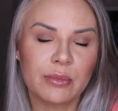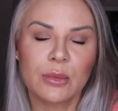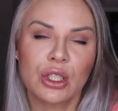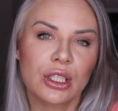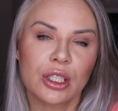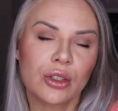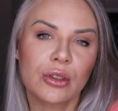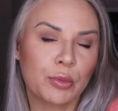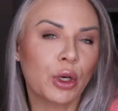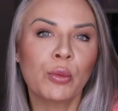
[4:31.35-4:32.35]

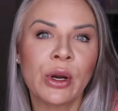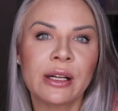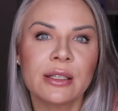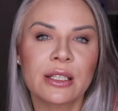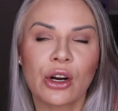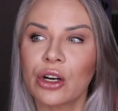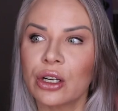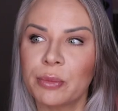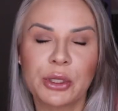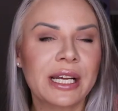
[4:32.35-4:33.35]
sperm whales
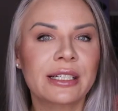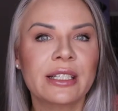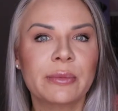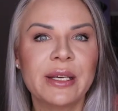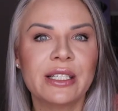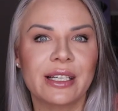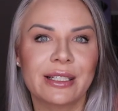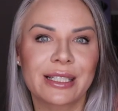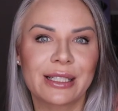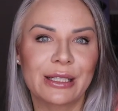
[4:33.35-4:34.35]
are a protected
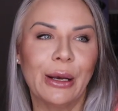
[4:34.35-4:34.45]
species.